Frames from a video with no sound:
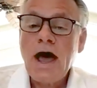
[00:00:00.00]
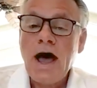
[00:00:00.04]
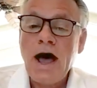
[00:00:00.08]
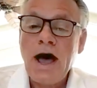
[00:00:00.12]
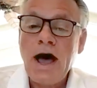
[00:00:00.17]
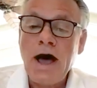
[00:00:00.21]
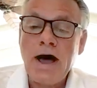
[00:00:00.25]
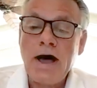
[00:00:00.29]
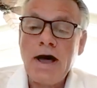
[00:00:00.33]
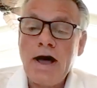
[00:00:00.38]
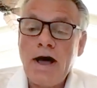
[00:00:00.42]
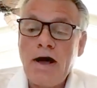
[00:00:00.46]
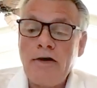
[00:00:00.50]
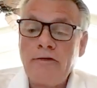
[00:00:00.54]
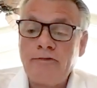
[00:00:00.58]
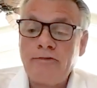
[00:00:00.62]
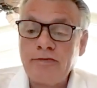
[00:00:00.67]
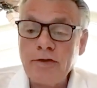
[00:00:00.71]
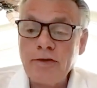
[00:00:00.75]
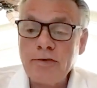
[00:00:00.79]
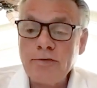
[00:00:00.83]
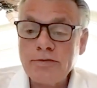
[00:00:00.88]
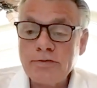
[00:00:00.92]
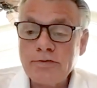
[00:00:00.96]
Uh, a
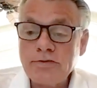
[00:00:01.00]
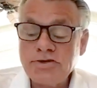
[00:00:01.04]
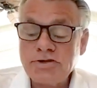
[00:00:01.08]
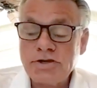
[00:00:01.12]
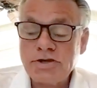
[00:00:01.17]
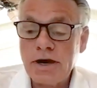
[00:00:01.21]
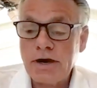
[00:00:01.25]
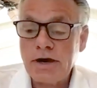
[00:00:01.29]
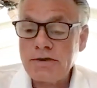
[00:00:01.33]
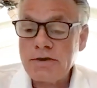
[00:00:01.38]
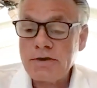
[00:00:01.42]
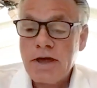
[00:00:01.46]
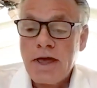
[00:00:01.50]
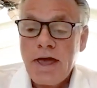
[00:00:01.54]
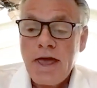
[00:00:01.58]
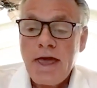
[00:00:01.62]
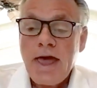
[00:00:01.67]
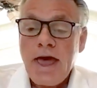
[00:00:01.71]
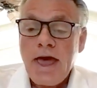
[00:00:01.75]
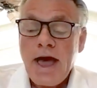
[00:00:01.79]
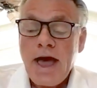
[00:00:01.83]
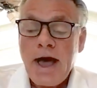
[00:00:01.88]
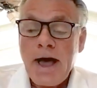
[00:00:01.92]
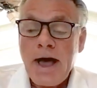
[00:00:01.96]
flow through share
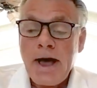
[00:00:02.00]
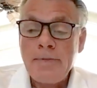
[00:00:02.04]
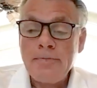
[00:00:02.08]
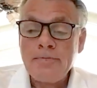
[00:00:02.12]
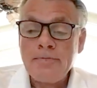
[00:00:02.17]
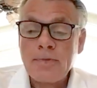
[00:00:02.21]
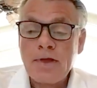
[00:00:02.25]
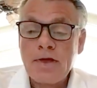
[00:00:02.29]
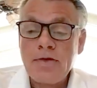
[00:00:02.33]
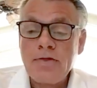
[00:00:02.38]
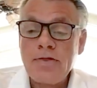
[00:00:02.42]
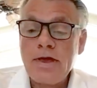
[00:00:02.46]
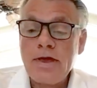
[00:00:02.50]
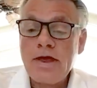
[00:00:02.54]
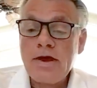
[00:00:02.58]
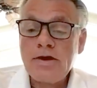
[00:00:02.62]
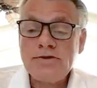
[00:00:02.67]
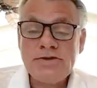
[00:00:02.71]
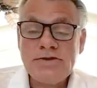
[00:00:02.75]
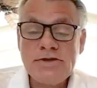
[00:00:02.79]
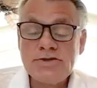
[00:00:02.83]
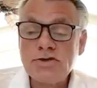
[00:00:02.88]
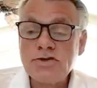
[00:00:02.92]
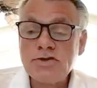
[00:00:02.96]
um,
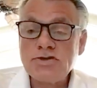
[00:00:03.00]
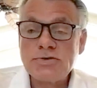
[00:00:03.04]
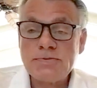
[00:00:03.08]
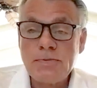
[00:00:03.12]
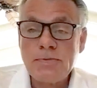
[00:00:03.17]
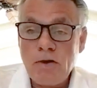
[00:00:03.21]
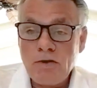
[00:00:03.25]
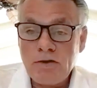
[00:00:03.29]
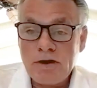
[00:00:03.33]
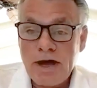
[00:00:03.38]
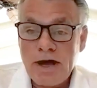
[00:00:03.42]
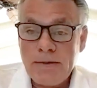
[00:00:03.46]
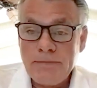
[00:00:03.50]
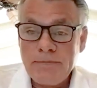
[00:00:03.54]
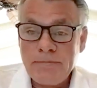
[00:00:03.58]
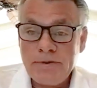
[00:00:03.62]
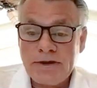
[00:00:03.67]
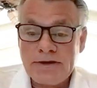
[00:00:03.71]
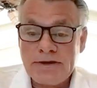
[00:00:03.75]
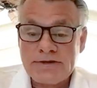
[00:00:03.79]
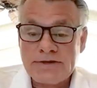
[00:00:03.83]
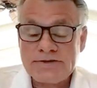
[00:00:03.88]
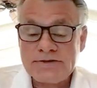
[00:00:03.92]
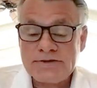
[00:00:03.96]
these these are small
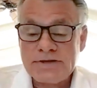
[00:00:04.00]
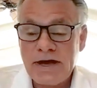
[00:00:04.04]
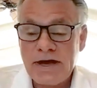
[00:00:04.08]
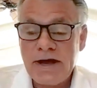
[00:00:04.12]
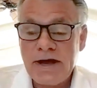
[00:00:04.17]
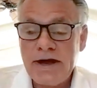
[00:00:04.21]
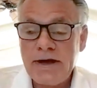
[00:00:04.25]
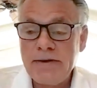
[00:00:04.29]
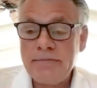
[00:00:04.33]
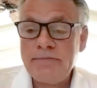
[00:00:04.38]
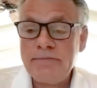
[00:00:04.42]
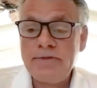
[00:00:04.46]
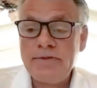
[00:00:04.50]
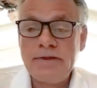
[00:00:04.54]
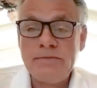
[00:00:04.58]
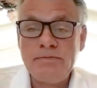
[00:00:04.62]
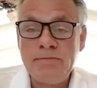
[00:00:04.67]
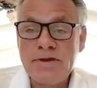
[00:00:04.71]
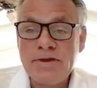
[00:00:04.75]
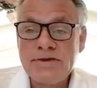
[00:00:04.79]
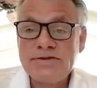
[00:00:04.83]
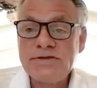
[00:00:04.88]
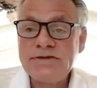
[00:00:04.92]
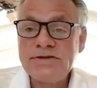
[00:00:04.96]
companies. Uh, the
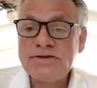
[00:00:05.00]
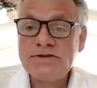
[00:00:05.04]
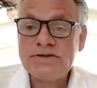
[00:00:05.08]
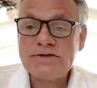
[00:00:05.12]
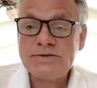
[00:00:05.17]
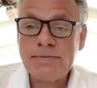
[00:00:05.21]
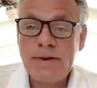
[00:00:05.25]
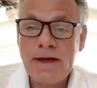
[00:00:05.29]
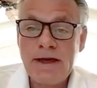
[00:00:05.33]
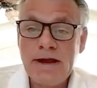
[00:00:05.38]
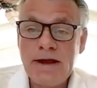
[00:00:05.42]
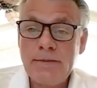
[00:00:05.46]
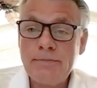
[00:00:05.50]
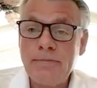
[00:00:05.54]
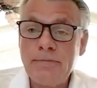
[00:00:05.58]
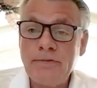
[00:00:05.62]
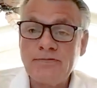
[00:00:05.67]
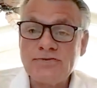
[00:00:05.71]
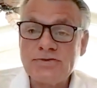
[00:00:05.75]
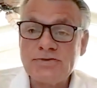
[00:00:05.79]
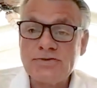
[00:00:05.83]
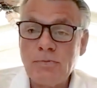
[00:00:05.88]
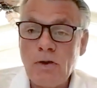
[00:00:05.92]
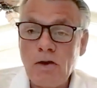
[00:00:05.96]
business is made up
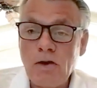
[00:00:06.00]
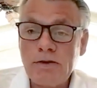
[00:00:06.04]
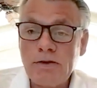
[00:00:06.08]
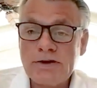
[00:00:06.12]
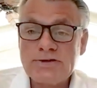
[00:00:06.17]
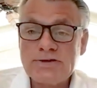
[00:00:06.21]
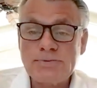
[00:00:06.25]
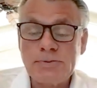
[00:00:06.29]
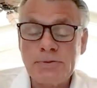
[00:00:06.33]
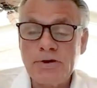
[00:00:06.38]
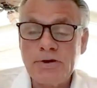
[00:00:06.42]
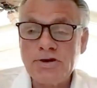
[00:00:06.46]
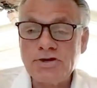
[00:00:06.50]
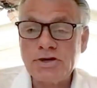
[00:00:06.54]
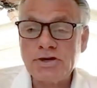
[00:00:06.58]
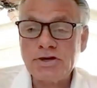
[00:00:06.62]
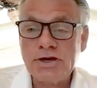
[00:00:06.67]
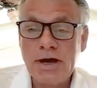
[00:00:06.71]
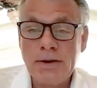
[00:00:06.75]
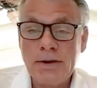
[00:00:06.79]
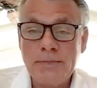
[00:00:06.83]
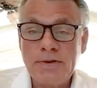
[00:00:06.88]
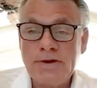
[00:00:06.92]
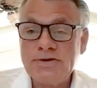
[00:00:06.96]
of small exploration
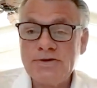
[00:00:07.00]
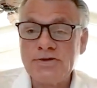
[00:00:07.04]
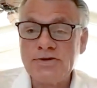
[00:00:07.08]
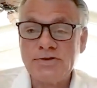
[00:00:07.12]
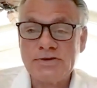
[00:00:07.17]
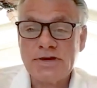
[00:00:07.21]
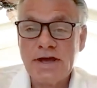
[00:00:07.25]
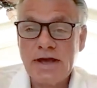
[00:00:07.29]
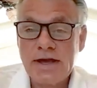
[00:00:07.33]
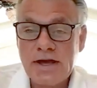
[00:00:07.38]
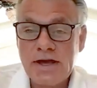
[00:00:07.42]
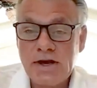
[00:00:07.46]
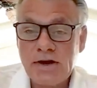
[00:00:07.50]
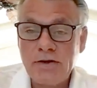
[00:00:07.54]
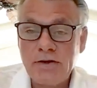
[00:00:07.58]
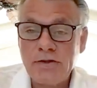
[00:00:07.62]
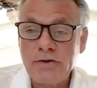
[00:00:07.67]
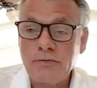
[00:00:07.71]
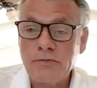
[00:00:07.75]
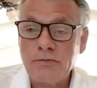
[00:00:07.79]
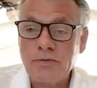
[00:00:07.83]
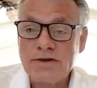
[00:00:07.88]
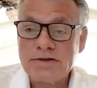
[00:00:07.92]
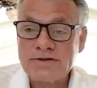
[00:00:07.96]
companies are taking on
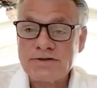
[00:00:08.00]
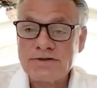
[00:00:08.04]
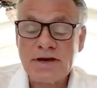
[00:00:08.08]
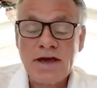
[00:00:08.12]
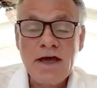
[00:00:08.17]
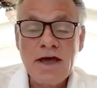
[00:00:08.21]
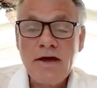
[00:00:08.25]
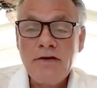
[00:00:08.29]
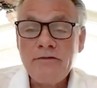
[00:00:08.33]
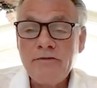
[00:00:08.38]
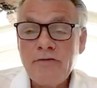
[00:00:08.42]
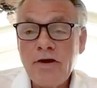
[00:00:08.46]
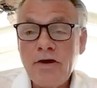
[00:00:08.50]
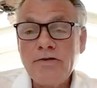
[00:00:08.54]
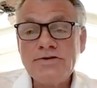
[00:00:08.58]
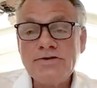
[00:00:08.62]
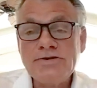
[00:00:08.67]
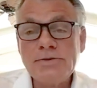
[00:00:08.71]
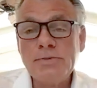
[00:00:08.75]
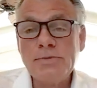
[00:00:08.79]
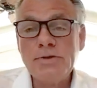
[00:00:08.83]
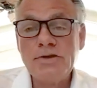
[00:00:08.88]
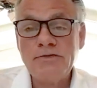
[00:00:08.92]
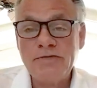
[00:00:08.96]
the risk, very
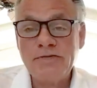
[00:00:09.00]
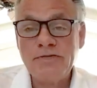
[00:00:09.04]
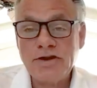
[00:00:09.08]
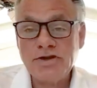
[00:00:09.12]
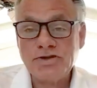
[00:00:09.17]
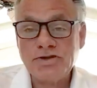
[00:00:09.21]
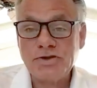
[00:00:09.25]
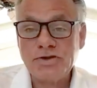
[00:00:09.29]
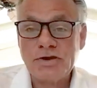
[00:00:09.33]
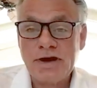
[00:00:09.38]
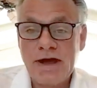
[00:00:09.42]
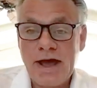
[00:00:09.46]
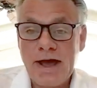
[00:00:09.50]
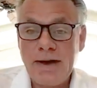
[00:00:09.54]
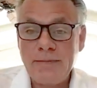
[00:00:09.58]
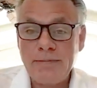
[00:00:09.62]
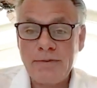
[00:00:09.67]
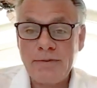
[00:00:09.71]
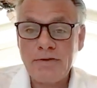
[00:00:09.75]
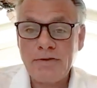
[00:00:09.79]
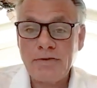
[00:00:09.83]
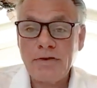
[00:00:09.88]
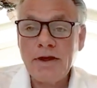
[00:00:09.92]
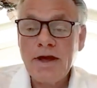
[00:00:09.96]
similar to venture
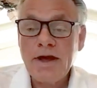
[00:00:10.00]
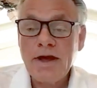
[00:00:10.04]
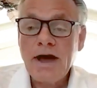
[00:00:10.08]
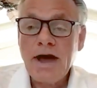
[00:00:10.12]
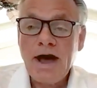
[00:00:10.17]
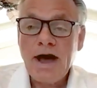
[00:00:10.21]
capital.